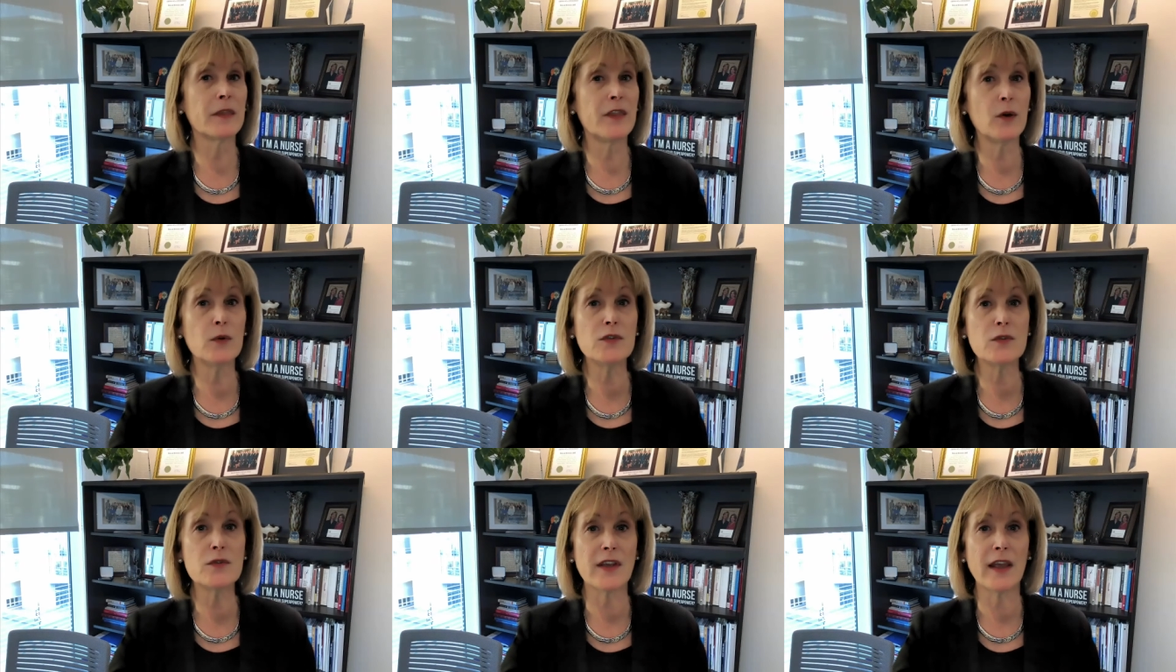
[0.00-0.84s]
those
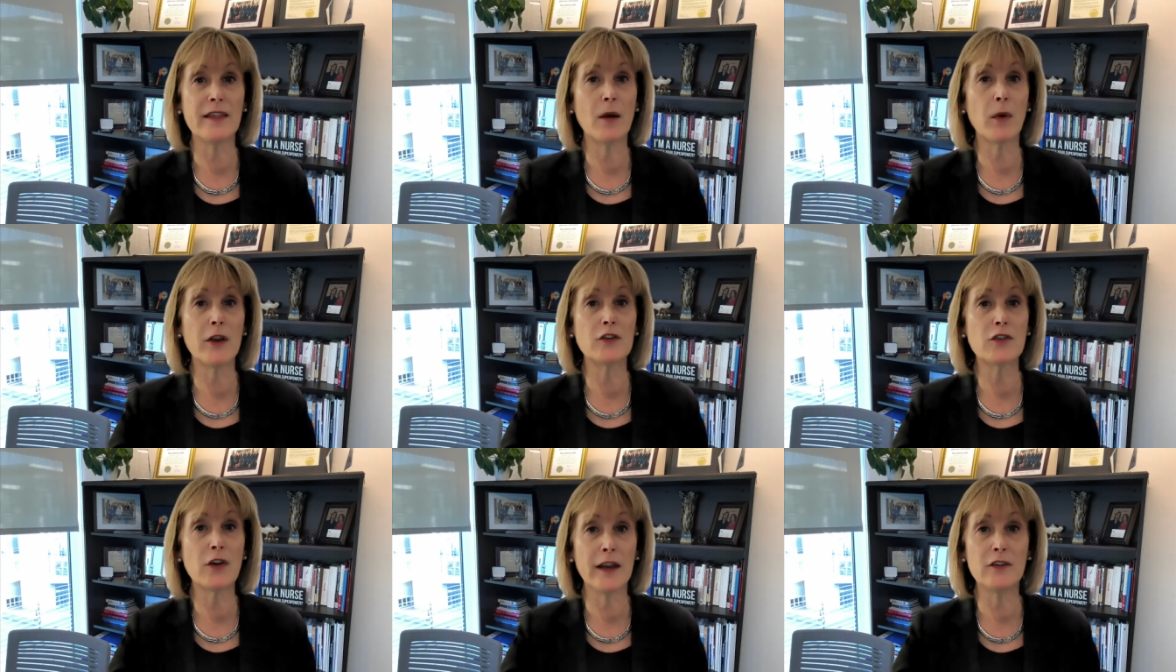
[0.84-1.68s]
who say that what you're
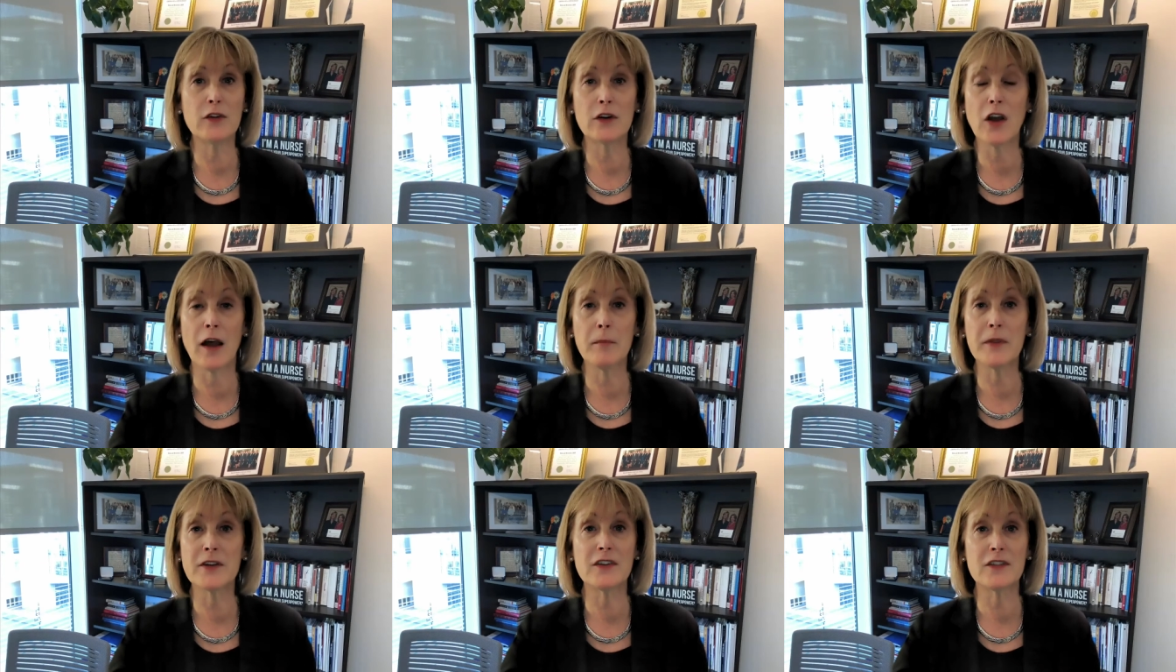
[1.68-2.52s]
trying to
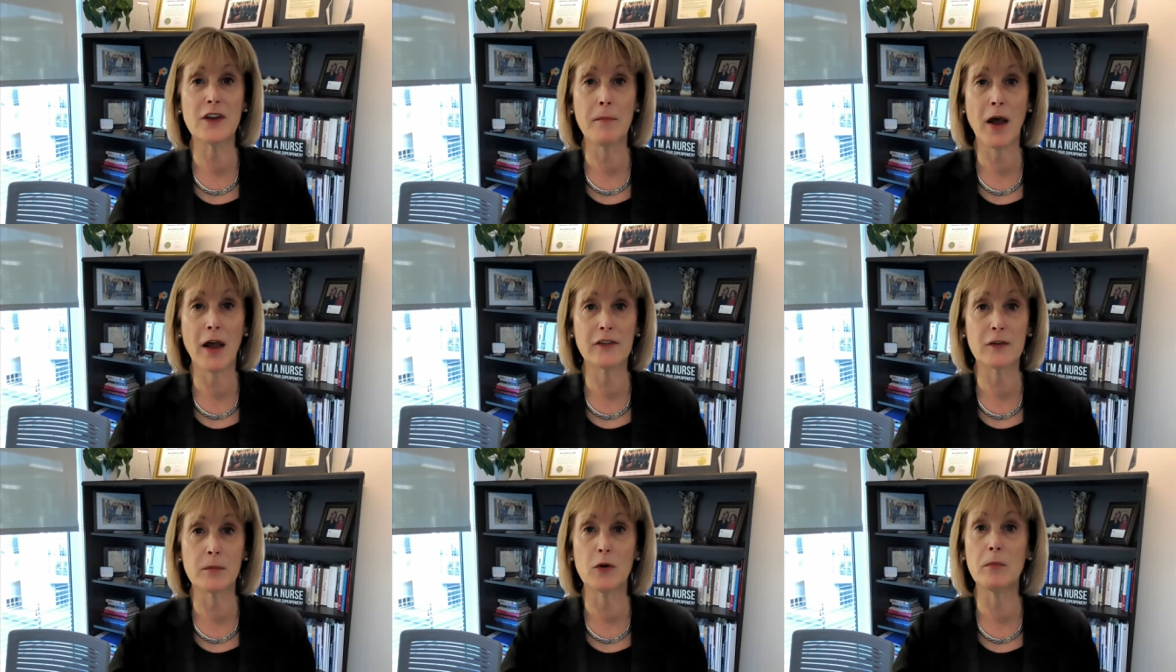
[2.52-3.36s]
accomplish is not
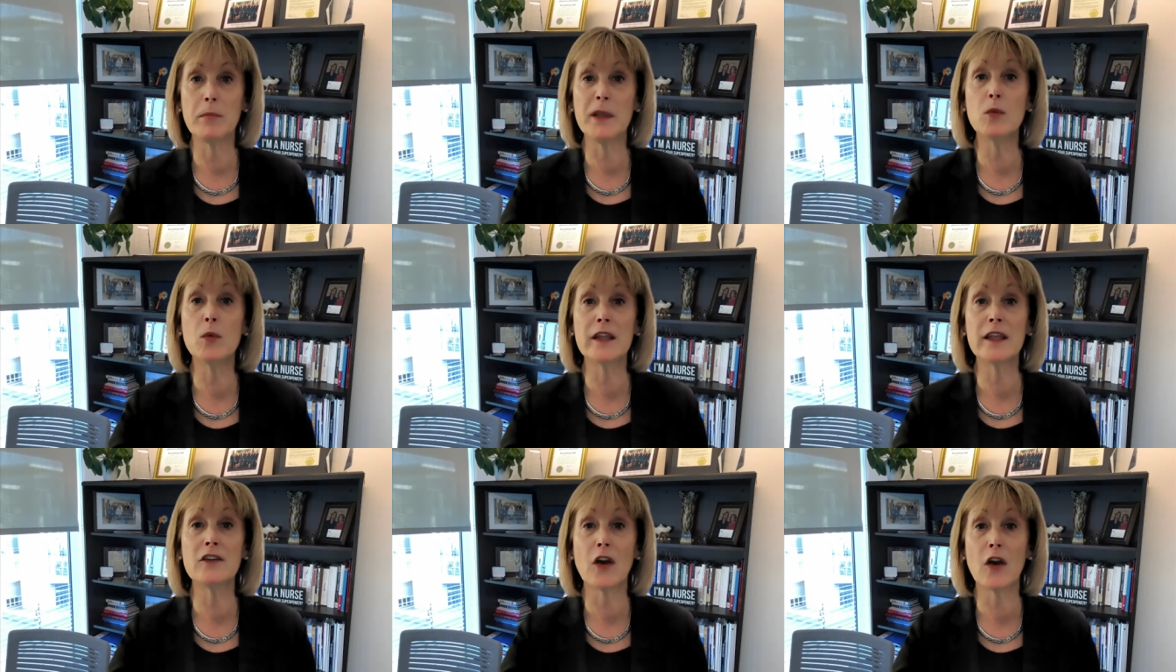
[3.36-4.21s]
possible, be
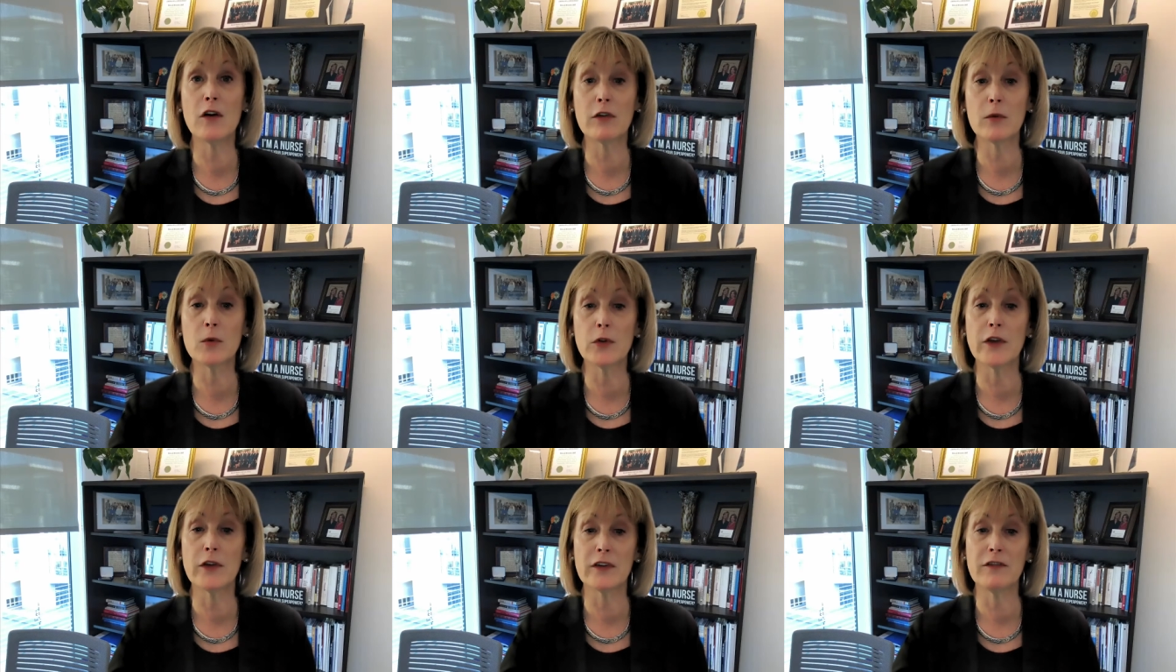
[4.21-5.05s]
willing to overrule
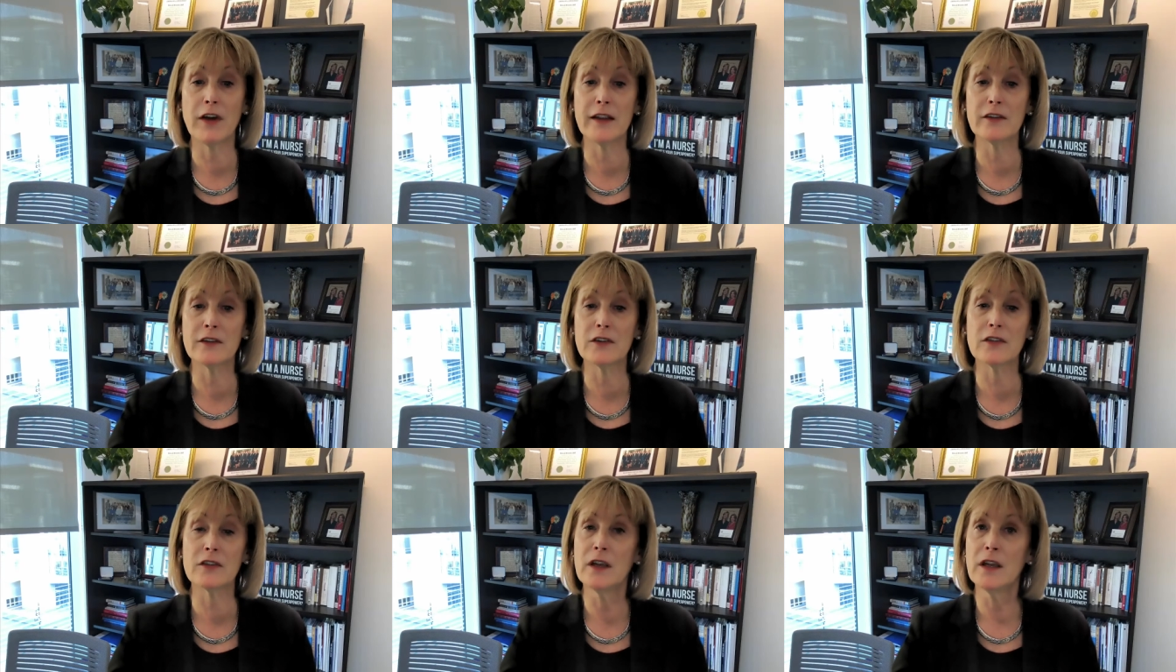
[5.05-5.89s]
those advisors,